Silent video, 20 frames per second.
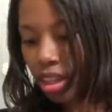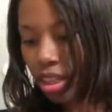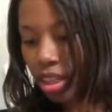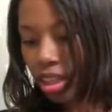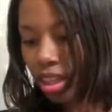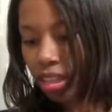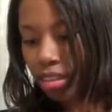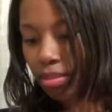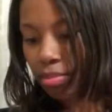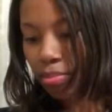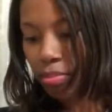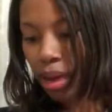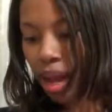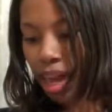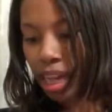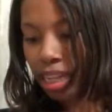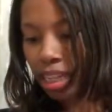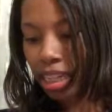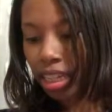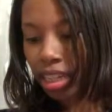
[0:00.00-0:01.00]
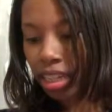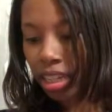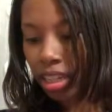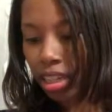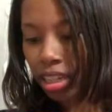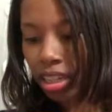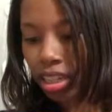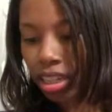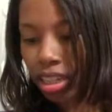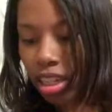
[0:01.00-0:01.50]
This Mylee
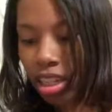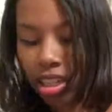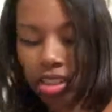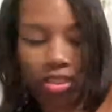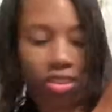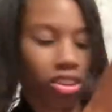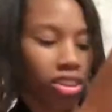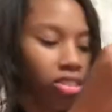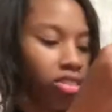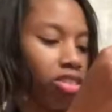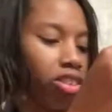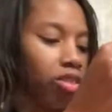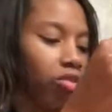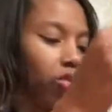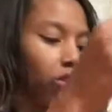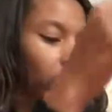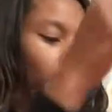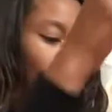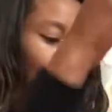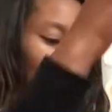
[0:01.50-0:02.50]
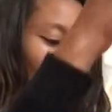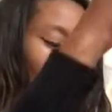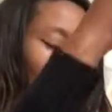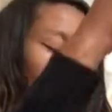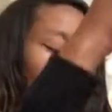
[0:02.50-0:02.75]
and Dusty Rose